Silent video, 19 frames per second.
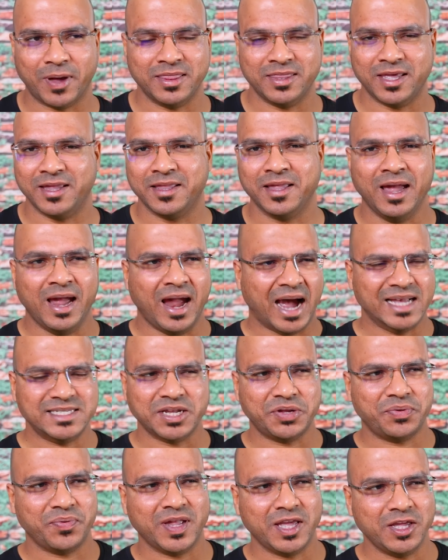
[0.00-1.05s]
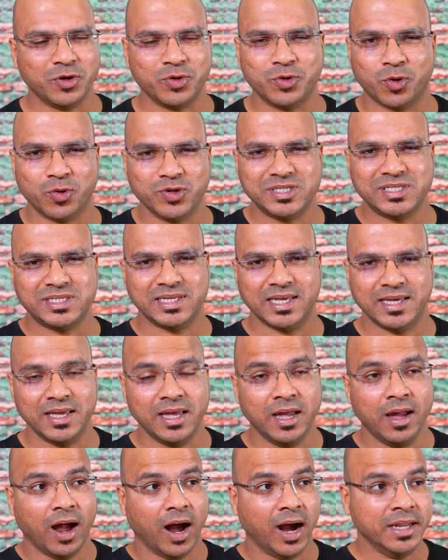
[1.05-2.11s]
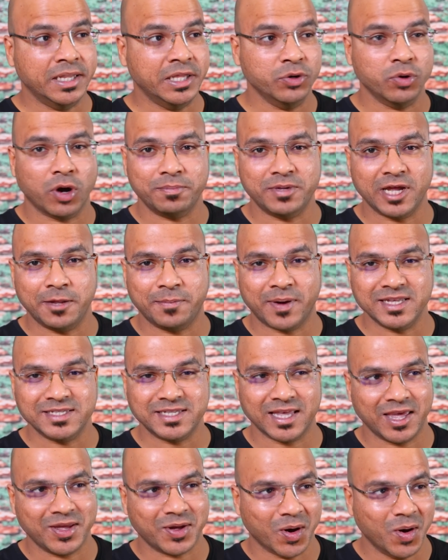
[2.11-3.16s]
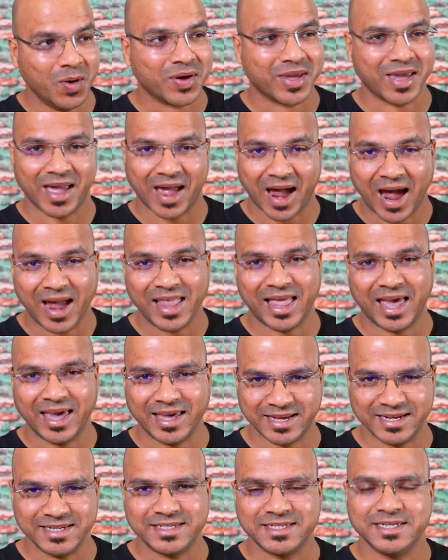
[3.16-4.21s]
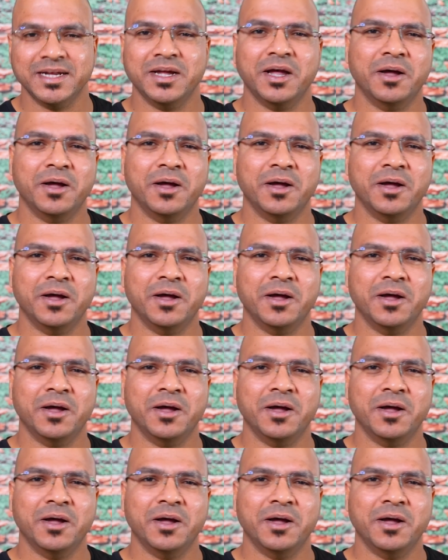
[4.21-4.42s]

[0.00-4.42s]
And then as a trainer, you don't see a new update by saying, okay, I like it.